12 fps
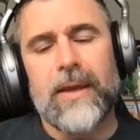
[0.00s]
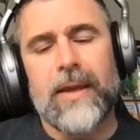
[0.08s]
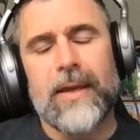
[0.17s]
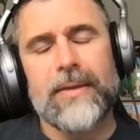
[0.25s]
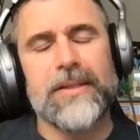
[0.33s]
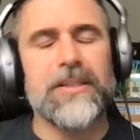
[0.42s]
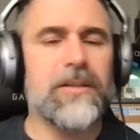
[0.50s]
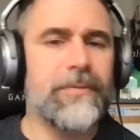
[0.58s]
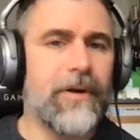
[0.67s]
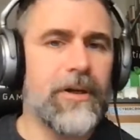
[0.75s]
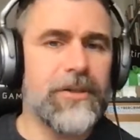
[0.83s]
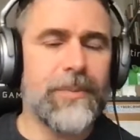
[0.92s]
And this is a
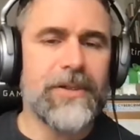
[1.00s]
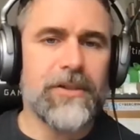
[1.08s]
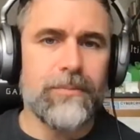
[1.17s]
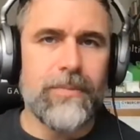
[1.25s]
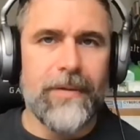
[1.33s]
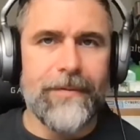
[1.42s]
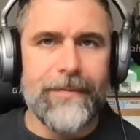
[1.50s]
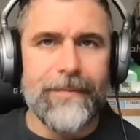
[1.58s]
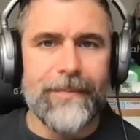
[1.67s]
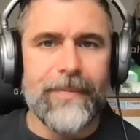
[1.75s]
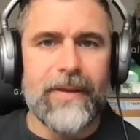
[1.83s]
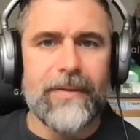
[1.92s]
very special month.
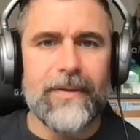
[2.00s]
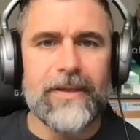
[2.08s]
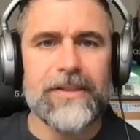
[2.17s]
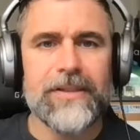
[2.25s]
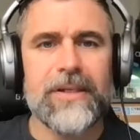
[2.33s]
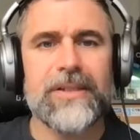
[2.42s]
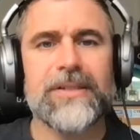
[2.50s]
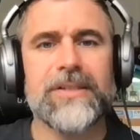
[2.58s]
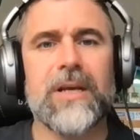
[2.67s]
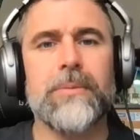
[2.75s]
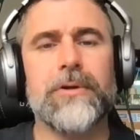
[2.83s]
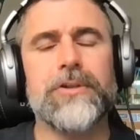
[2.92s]
This is
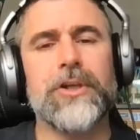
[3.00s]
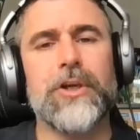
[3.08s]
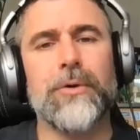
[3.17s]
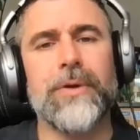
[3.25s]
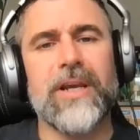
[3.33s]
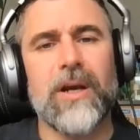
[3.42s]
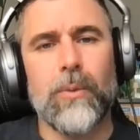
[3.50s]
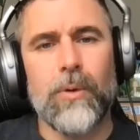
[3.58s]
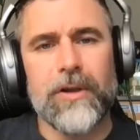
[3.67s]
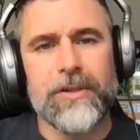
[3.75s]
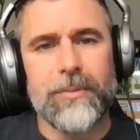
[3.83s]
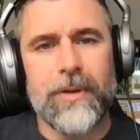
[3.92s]
Cybersecurity
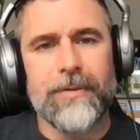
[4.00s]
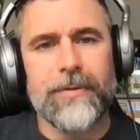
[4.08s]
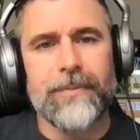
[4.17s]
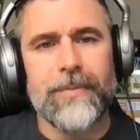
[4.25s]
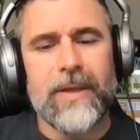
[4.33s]
Awareness Month.